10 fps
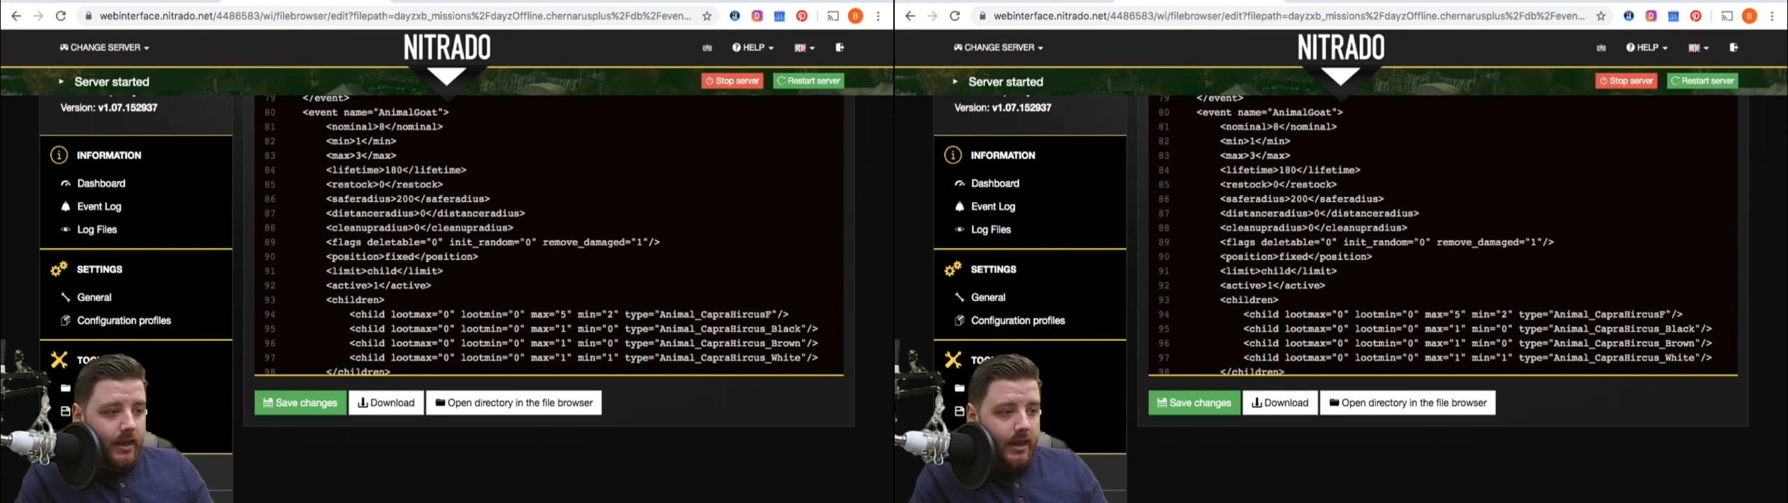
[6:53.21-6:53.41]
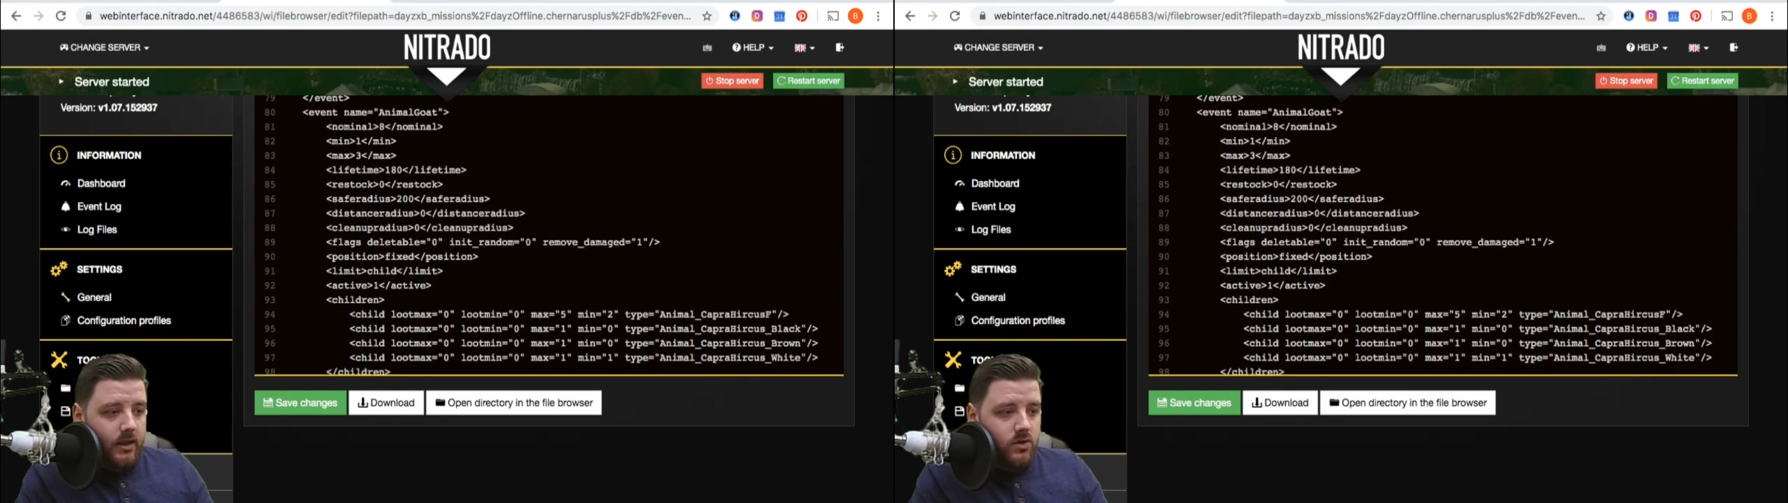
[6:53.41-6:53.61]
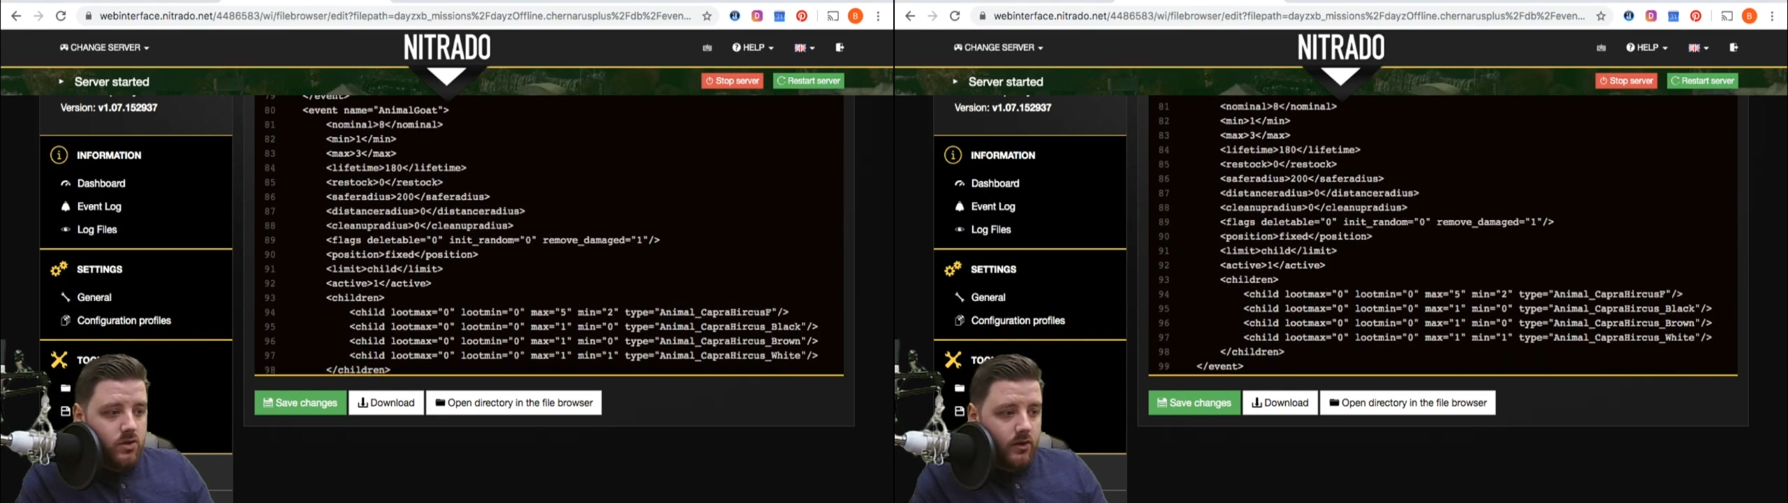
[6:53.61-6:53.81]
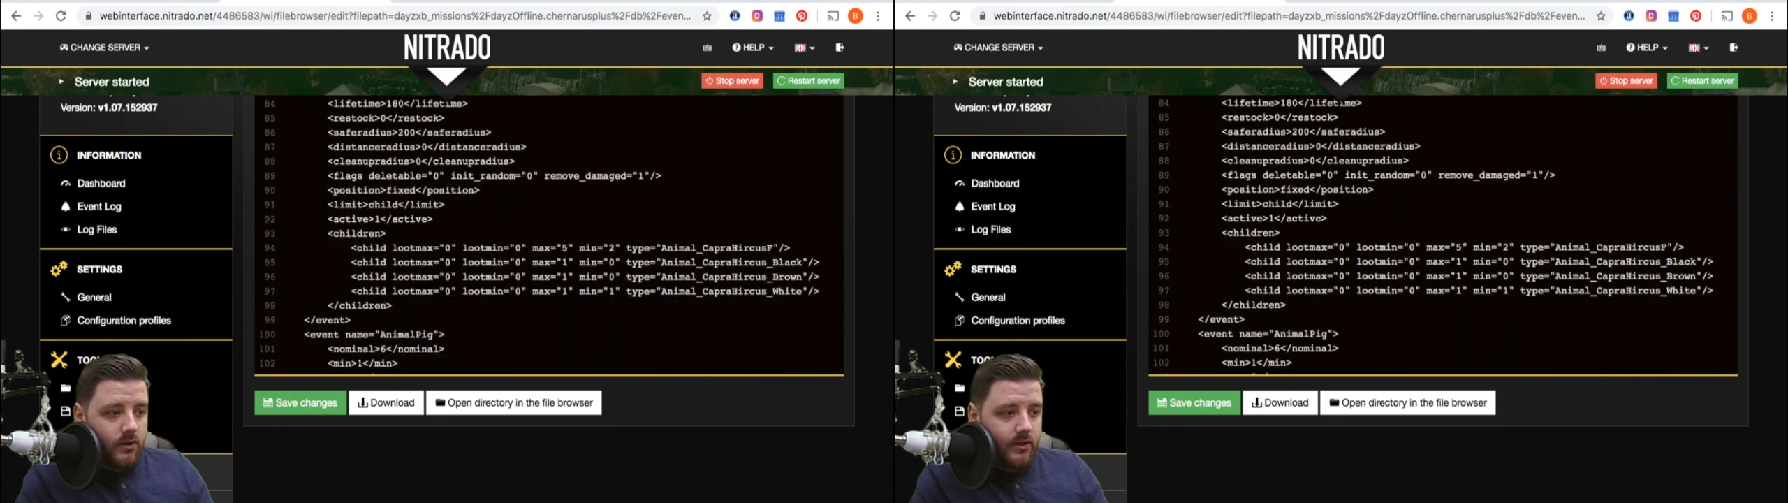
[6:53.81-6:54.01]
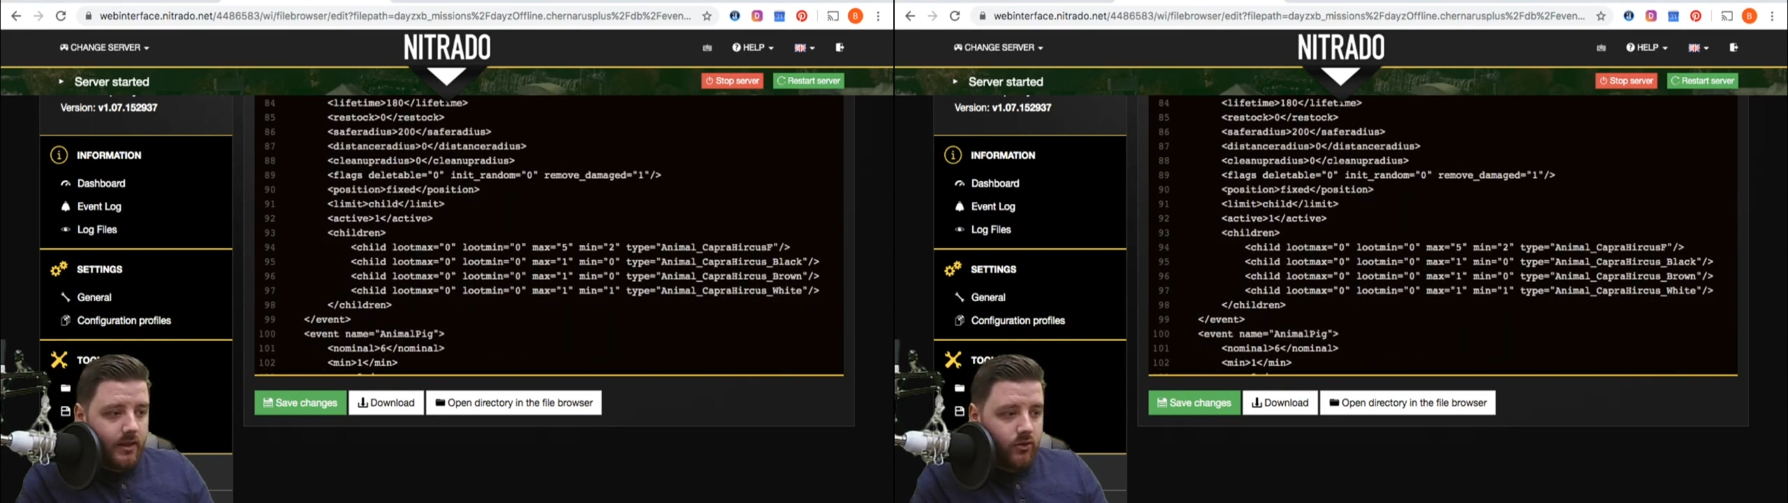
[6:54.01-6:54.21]
it
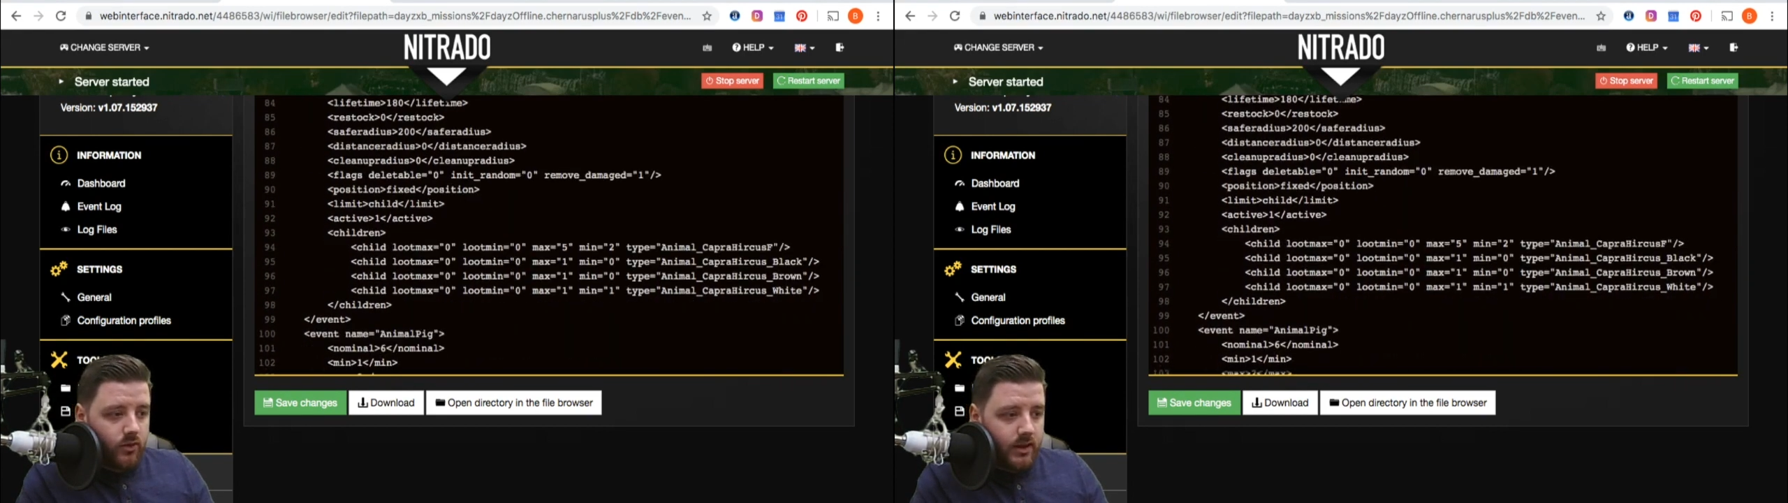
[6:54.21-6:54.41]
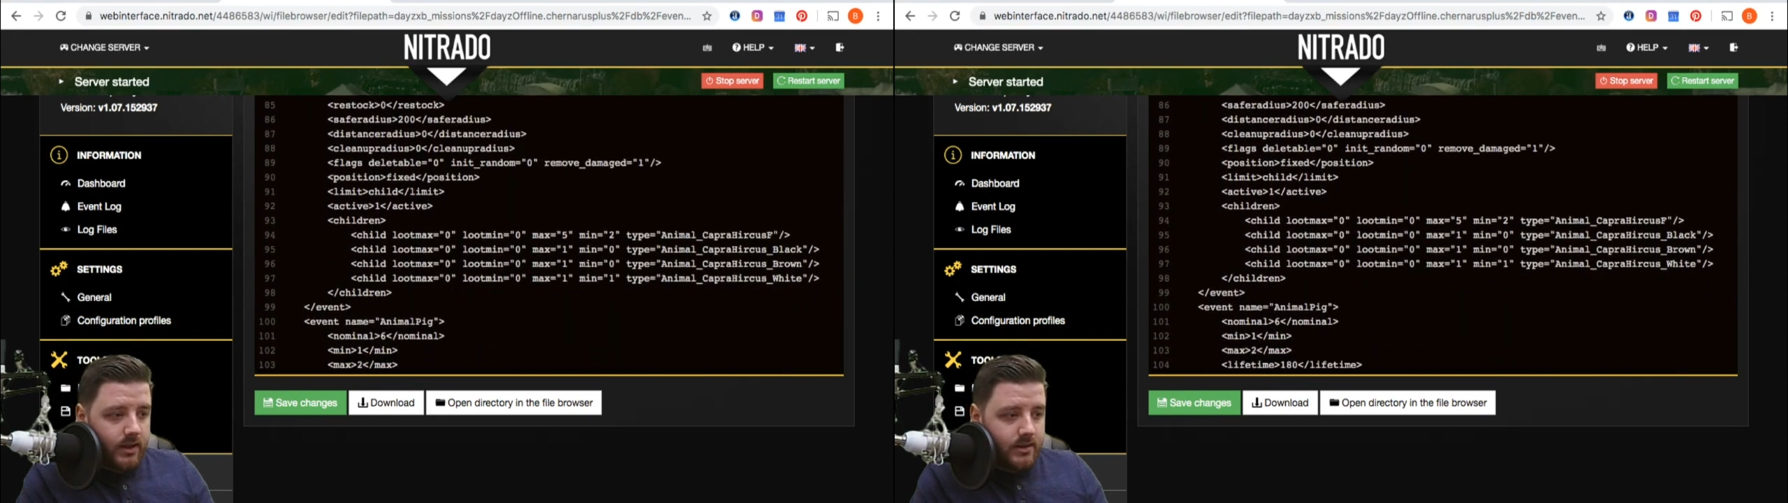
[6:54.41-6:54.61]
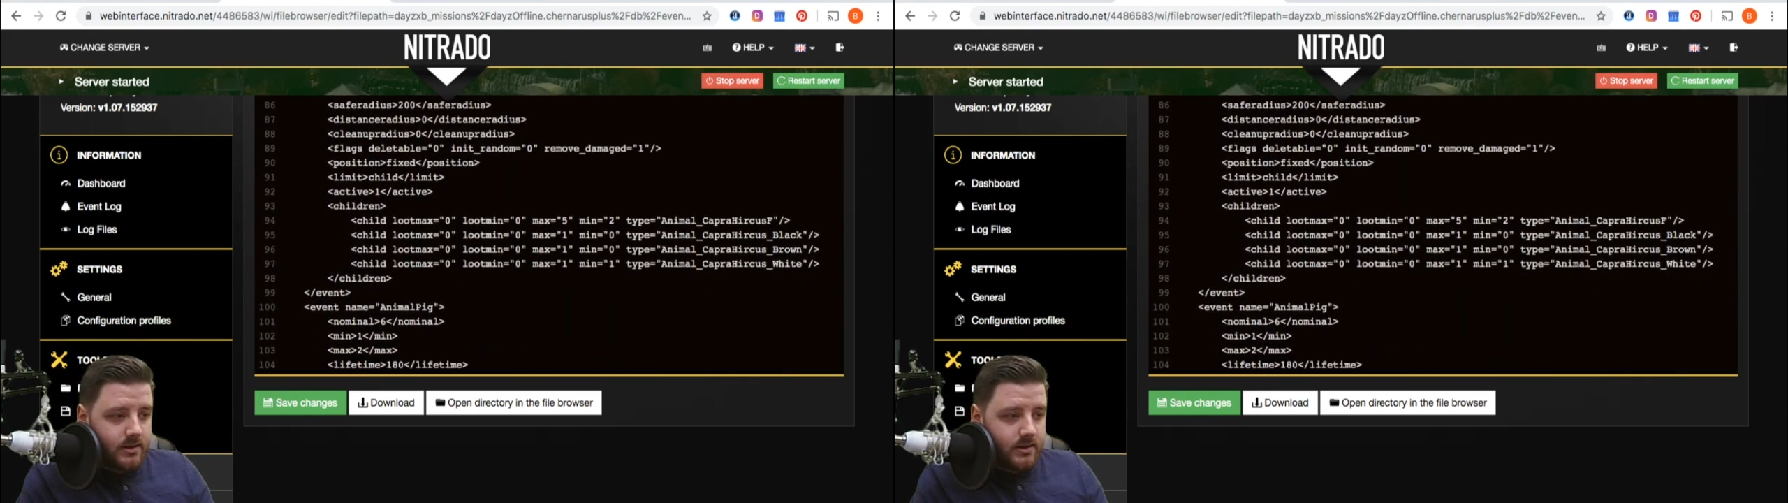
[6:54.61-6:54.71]
just literally